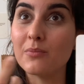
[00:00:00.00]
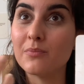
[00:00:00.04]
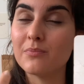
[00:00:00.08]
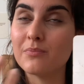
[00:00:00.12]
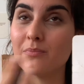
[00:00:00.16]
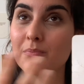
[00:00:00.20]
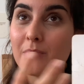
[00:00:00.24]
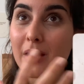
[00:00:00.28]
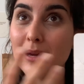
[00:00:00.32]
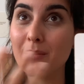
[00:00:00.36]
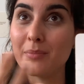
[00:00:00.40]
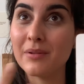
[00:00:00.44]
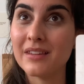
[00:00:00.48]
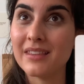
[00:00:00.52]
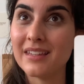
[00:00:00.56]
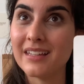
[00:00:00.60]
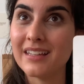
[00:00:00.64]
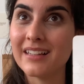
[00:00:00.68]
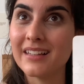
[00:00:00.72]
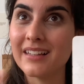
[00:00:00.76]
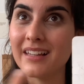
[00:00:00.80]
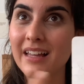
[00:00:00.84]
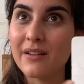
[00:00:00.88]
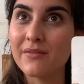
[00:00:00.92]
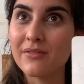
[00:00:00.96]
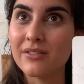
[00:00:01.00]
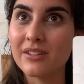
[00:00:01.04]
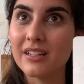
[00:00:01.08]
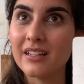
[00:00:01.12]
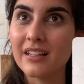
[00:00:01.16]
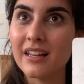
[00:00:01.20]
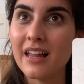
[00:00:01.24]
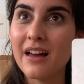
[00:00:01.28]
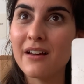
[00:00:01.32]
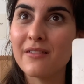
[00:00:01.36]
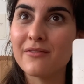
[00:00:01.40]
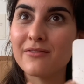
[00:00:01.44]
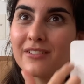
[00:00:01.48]
maybe the
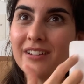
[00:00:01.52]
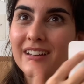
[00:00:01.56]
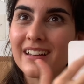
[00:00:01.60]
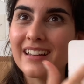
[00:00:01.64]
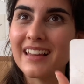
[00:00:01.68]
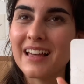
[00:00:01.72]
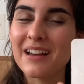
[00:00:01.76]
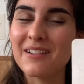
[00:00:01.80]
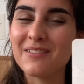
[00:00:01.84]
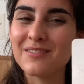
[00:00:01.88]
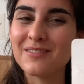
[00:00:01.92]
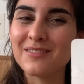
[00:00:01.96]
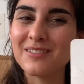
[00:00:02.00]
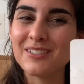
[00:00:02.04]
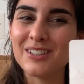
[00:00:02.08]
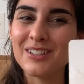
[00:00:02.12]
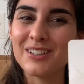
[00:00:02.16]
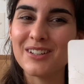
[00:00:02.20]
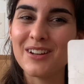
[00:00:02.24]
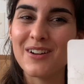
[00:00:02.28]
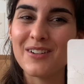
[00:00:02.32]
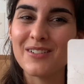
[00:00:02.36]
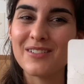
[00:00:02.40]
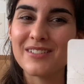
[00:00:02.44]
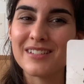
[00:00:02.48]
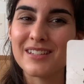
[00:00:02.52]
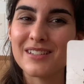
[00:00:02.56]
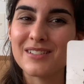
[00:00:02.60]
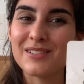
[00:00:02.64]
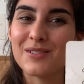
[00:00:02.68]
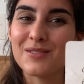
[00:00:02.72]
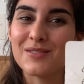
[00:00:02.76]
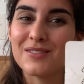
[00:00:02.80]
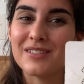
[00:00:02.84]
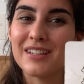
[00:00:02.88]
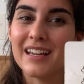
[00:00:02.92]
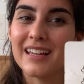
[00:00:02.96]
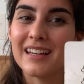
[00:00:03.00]
1111 that, is
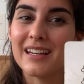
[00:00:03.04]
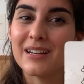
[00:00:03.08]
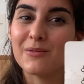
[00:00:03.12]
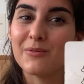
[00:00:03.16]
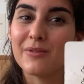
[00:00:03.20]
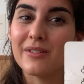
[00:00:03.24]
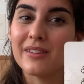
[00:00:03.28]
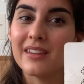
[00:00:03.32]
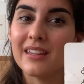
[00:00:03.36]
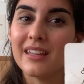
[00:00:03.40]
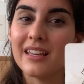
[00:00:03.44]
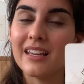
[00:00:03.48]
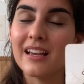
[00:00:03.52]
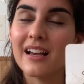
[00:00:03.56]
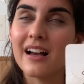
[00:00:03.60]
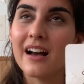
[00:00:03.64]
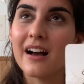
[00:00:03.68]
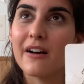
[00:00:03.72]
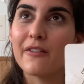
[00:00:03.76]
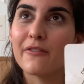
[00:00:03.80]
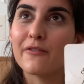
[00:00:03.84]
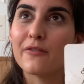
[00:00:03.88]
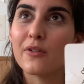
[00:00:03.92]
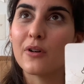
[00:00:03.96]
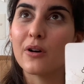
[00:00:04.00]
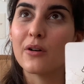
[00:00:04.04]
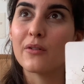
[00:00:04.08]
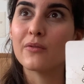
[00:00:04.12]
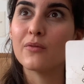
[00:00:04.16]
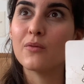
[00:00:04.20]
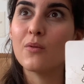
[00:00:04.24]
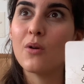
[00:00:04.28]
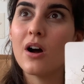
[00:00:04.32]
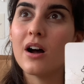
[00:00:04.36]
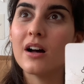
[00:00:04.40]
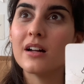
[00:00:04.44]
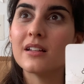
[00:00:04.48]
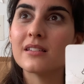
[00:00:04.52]
associated with the Four of
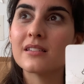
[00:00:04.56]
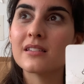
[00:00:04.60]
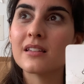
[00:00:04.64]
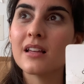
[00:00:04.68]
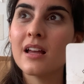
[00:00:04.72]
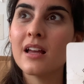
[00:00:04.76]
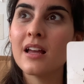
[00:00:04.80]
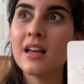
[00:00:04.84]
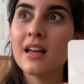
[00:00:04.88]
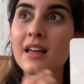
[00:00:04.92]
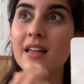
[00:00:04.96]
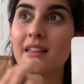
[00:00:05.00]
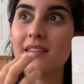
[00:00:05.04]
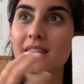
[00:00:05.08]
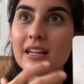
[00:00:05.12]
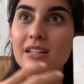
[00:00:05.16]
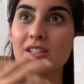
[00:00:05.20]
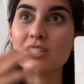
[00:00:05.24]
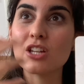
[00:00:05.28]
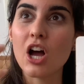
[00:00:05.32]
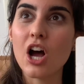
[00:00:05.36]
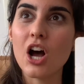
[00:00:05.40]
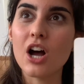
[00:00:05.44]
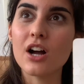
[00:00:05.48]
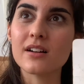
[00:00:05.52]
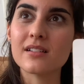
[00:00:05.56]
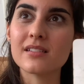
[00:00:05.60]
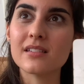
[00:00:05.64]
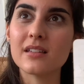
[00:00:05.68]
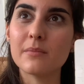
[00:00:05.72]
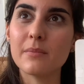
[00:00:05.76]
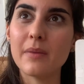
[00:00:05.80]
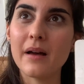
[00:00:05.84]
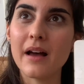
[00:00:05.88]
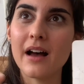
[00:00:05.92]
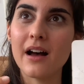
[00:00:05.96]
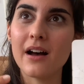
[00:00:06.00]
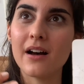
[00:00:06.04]
Wands, that talks
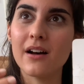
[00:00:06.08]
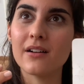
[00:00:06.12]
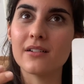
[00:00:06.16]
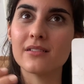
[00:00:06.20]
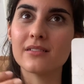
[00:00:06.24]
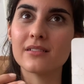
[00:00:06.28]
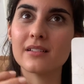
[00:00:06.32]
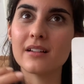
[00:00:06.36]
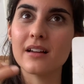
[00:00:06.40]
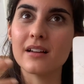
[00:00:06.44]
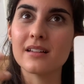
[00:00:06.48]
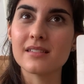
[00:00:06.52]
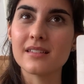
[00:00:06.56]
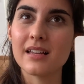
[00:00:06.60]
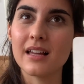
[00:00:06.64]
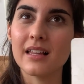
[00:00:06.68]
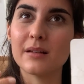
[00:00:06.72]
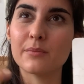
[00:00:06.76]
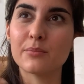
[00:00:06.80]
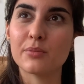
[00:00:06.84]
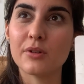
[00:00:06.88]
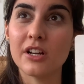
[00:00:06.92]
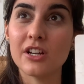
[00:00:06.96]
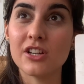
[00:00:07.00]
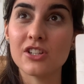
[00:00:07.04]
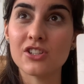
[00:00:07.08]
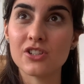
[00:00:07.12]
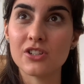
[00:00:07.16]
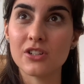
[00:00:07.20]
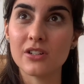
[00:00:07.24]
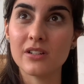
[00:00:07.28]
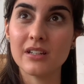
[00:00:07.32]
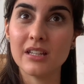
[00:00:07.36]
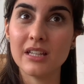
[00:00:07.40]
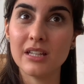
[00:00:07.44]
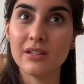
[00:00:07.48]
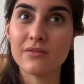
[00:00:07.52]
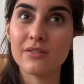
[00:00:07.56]
about a celebration
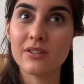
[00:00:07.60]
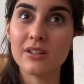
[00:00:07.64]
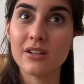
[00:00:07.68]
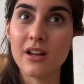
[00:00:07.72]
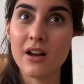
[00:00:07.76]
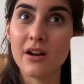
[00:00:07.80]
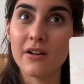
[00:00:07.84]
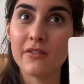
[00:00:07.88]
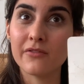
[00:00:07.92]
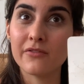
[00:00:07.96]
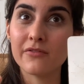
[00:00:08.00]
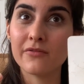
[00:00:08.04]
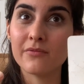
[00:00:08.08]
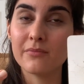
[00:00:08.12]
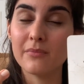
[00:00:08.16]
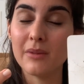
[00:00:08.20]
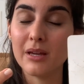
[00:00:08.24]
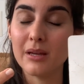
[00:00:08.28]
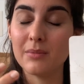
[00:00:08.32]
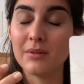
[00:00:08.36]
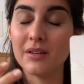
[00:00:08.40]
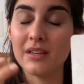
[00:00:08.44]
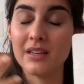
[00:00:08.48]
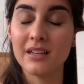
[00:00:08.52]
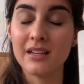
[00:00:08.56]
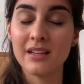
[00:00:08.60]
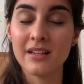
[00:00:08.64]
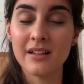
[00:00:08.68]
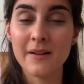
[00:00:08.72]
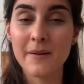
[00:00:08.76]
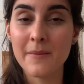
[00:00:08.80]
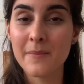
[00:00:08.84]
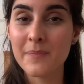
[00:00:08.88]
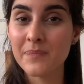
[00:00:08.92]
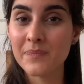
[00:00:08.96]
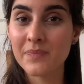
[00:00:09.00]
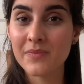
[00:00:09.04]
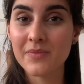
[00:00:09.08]
even of maybe
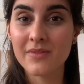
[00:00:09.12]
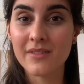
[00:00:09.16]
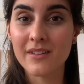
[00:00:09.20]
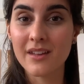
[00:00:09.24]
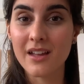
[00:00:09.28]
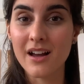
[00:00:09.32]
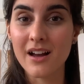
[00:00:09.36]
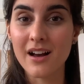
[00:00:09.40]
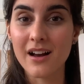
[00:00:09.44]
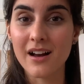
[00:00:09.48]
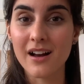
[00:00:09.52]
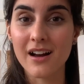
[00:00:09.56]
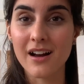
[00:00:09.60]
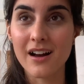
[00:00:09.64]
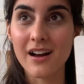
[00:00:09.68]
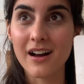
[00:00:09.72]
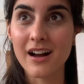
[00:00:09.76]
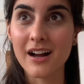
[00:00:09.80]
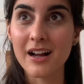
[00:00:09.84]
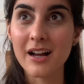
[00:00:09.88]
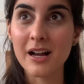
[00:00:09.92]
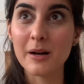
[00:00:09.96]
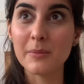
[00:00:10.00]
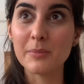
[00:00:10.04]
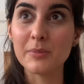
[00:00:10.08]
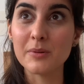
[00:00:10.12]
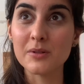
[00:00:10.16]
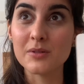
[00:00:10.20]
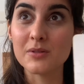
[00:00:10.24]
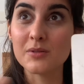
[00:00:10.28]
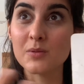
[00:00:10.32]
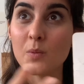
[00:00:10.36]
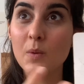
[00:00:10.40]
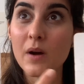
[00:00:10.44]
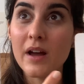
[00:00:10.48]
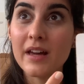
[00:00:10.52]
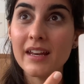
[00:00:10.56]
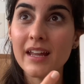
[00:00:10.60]
a couple's
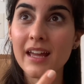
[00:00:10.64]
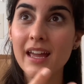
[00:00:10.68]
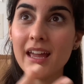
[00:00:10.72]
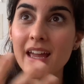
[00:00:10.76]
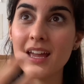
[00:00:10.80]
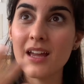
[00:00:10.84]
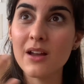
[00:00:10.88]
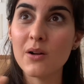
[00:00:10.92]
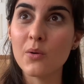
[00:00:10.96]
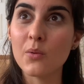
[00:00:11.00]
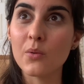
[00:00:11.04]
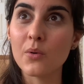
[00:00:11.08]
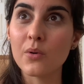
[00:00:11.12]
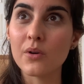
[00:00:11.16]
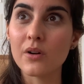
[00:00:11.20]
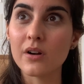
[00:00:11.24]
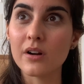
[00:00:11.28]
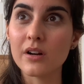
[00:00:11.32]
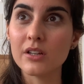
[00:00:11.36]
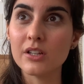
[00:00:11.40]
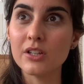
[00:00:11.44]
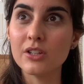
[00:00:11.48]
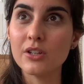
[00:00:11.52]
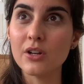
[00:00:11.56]
wedding, or,